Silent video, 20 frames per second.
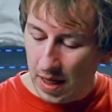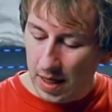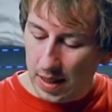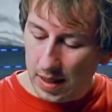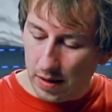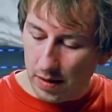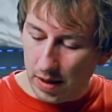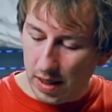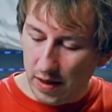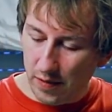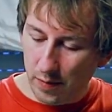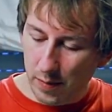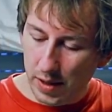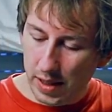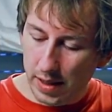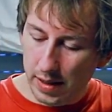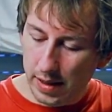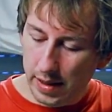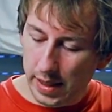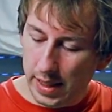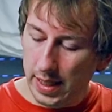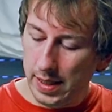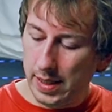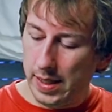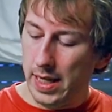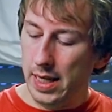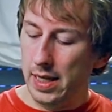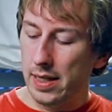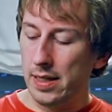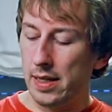so I have my yeast
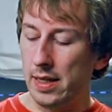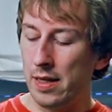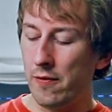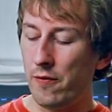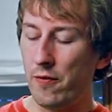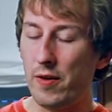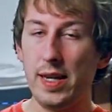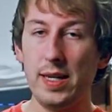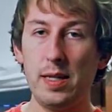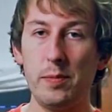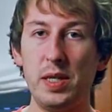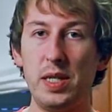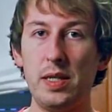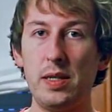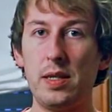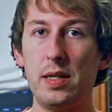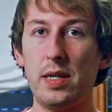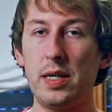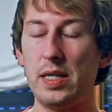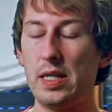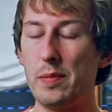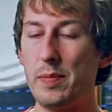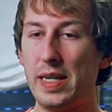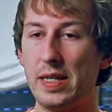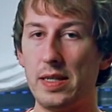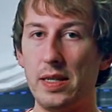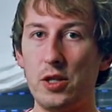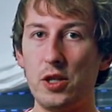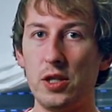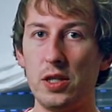here. It did inflate a bit. I
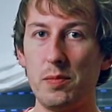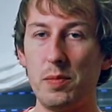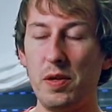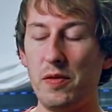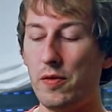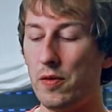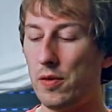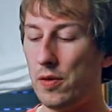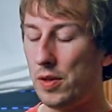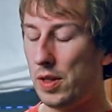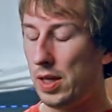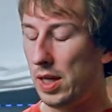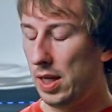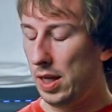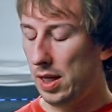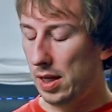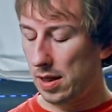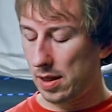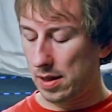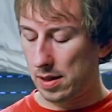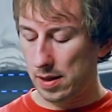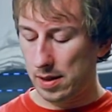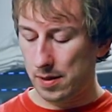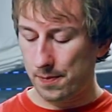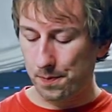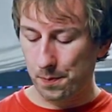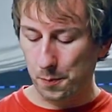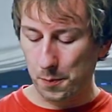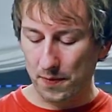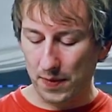smacked it just before the
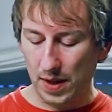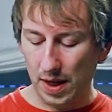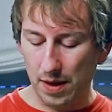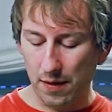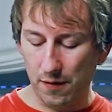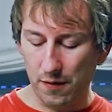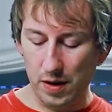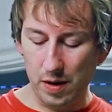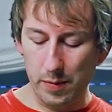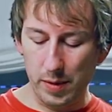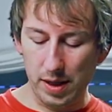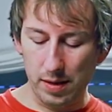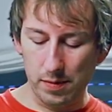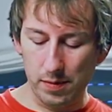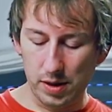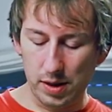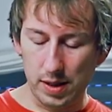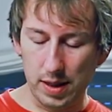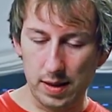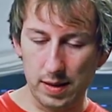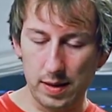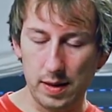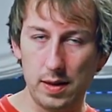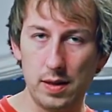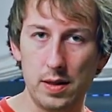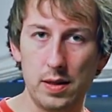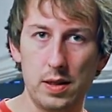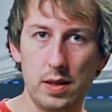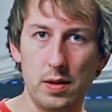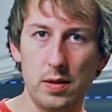filming started.
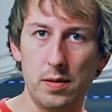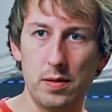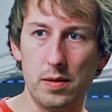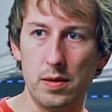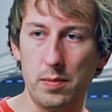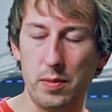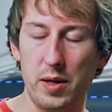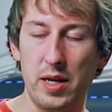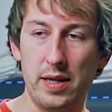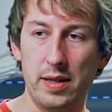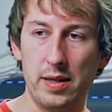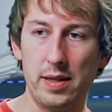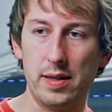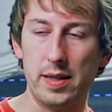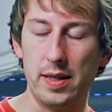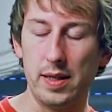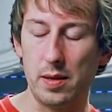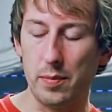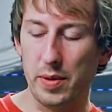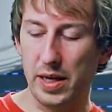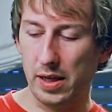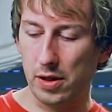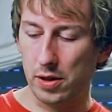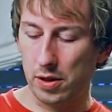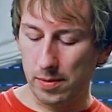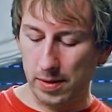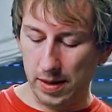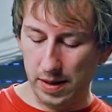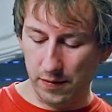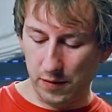So as I said, the package
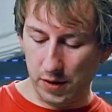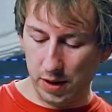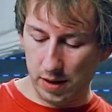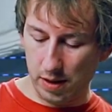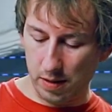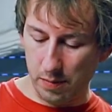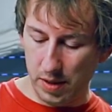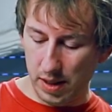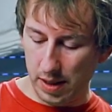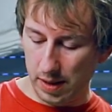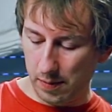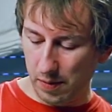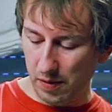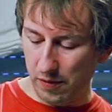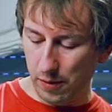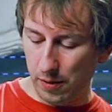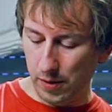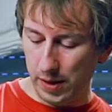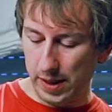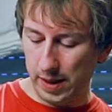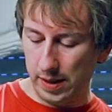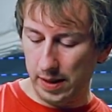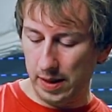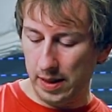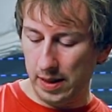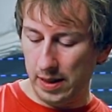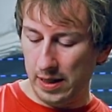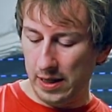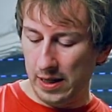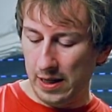arrived just minutes before that.
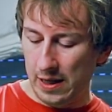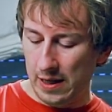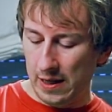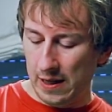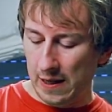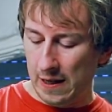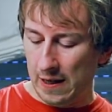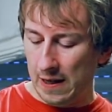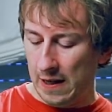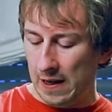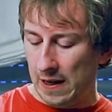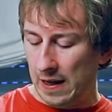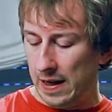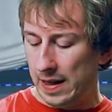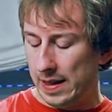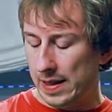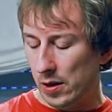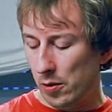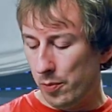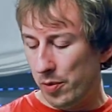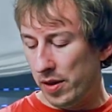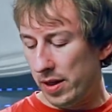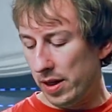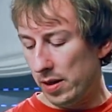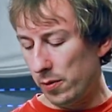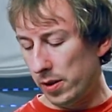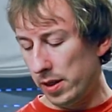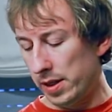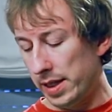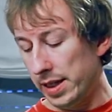Let's open that
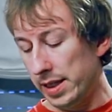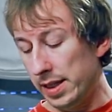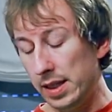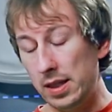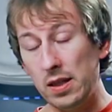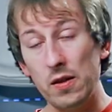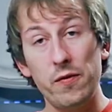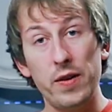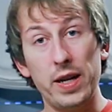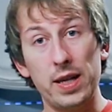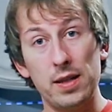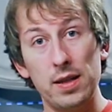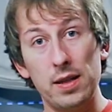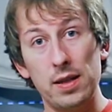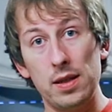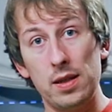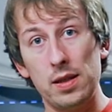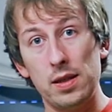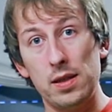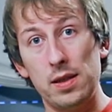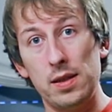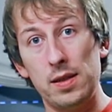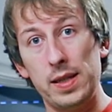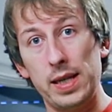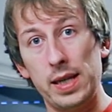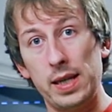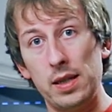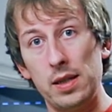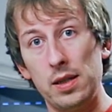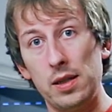one. I disinfected it a
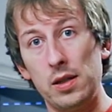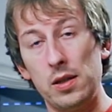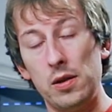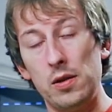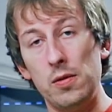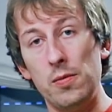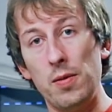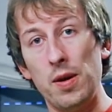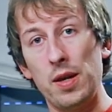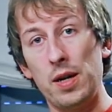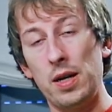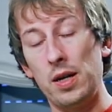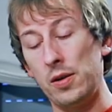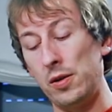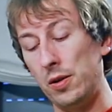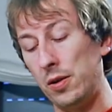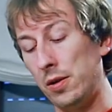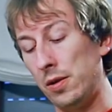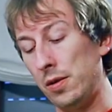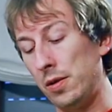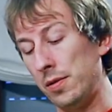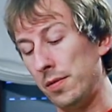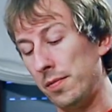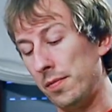second ago with alcohol,